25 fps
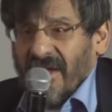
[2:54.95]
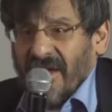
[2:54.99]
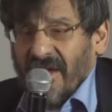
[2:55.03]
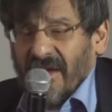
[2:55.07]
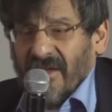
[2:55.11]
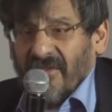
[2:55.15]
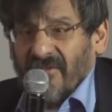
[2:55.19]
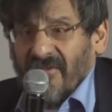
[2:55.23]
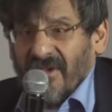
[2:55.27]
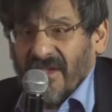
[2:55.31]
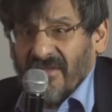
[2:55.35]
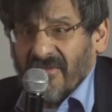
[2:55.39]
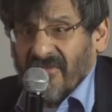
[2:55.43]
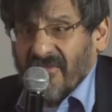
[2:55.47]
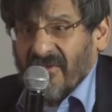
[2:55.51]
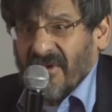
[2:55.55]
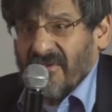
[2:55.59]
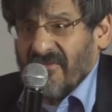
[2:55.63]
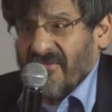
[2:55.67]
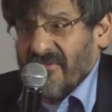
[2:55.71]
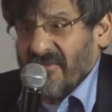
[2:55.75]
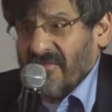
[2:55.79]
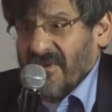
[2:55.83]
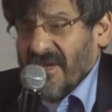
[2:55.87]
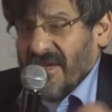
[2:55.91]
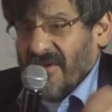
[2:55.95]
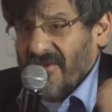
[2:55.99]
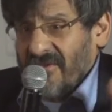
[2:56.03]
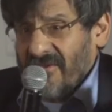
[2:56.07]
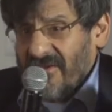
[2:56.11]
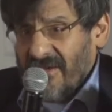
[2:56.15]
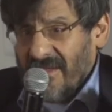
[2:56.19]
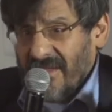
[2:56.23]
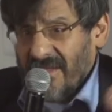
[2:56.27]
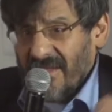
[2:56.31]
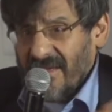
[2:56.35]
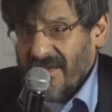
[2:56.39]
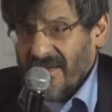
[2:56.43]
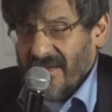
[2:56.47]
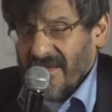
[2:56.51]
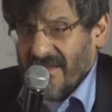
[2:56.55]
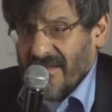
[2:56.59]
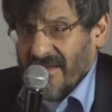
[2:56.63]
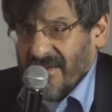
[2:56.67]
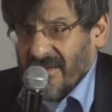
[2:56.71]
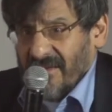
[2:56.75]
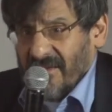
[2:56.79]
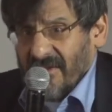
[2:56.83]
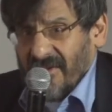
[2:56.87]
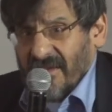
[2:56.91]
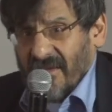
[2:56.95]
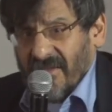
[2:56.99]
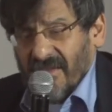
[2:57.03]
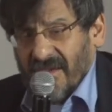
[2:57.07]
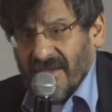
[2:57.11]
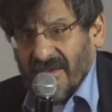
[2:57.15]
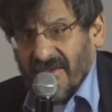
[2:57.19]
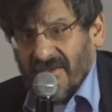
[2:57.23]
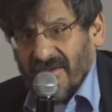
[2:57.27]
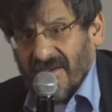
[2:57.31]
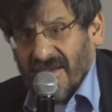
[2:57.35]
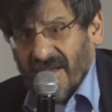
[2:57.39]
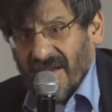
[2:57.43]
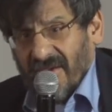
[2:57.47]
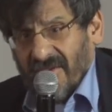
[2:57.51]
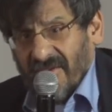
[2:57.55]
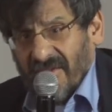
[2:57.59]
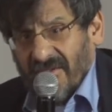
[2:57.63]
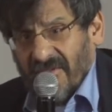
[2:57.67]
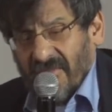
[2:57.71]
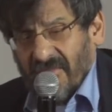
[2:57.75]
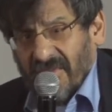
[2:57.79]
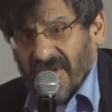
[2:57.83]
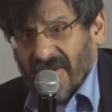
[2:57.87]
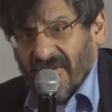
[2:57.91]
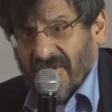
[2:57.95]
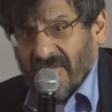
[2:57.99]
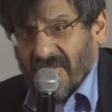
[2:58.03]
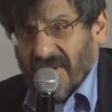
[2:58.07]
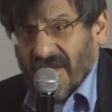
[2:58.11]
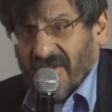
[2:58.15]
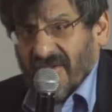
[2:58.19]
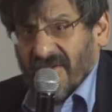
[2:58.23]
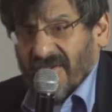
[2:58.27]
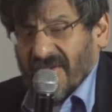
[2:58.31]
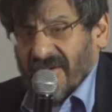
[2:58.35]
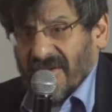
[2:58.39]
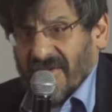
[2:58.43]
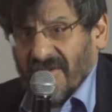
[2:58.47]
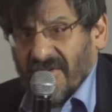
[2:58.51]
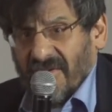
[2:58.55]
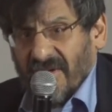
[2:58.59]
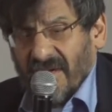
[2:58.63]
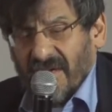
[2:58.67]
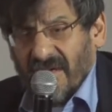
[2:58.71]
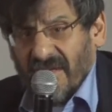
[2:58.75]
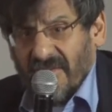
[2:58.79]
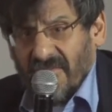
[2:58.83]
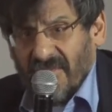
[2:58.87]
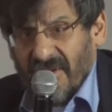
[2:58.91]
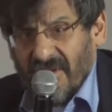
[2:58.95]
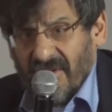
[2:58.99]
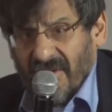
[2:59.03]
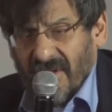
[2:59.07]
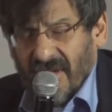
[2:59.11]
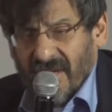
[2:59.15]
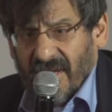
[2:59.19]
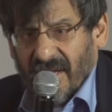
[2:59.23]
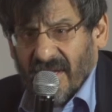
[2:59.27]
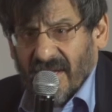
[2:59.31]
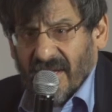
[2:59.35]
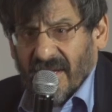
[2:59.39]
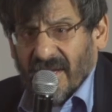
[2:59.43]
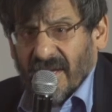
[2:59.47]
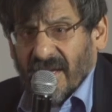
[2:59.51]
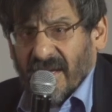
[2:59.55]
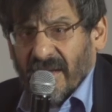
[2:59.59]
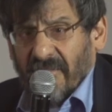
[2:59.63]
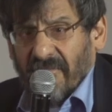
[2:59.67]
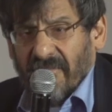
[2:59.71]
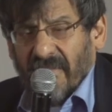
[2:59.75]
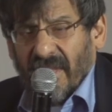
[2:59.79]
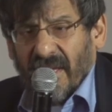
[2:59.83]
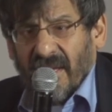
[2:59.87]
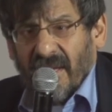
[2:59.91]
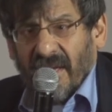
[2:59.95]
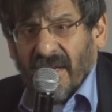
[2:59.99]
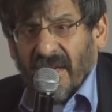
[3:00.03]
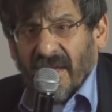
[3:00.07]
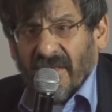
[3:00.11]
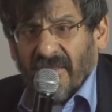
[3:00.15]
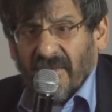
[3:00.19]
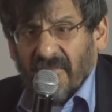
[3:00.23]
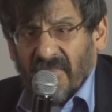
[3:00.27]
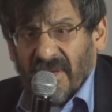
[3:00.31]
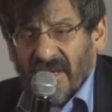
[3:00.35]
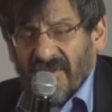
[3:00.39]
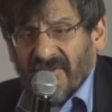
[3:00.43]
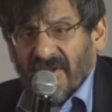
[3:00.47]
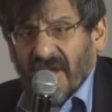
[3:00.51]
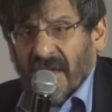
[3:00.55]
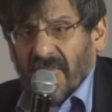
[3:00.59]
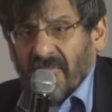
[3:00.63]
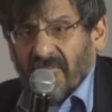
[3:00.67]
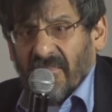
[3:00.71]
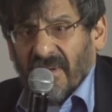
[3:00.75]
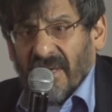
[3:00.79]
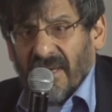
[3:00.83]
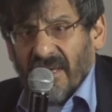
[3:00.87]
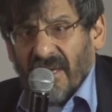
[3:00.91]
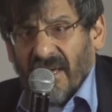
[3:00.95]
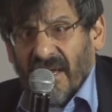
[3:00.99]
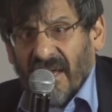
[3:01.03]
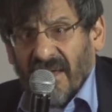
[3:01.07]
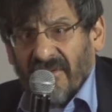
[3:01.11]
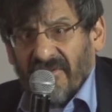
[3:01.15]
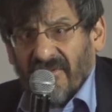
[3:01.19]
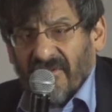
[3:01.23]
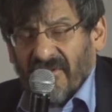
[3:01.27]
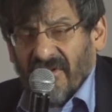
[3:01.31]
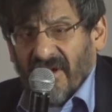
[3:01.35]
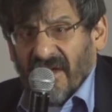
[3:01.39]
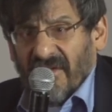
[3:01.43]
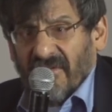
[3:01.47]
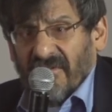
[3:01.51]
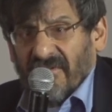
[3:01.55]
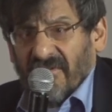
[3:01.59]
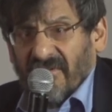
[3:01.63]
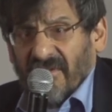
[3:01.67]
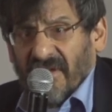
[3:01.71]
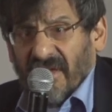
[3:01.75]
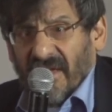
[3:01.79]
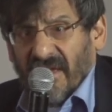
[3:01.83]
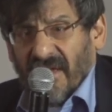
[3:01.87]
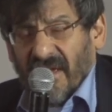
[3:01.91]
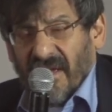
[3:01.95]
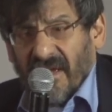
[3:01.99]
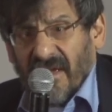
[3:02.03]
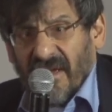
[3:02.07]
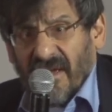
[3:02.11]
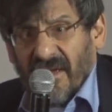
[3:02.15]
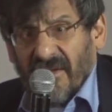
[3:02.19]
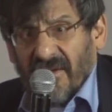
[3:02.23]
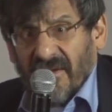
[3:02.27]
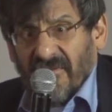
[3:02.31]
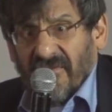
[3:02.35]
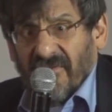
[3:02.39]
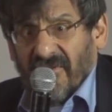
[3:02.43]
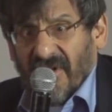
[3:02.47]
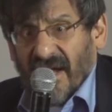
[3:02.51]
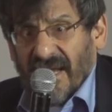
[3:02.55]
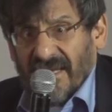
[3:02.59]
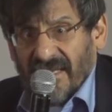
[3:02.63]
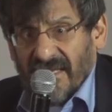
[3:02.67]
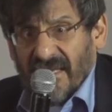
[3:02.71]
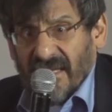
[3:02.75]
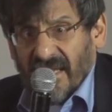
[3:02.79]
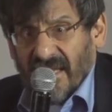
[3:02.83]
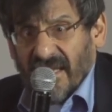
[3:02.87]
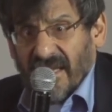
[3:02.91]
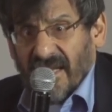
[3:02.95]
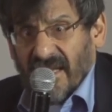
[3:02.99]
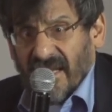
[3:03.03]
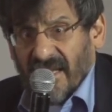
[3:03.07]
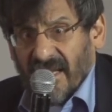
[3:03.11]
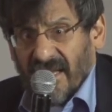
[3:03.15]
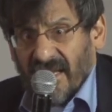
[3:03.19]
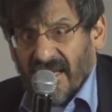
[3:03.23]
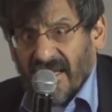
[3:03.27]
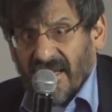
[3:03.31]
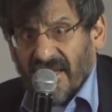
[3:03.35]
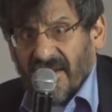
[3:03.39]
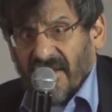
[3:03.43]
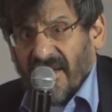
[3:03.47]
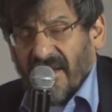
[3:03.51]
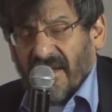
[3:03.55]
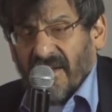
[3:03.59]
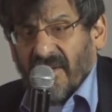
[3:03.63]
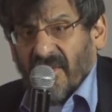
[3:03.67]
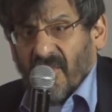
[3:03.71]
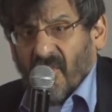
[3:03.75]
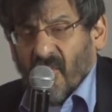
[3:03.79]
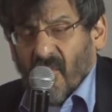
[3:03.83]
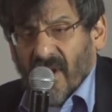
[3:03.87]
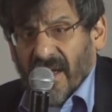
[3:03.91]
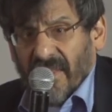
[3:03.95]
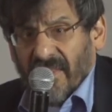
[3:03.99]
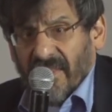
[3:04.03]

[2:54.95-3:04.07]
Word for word: Uh, just for information, the, the, you know, the introductory speech mentioned Narendra Modi. Um, the BJP has just uh, frighteningly uh,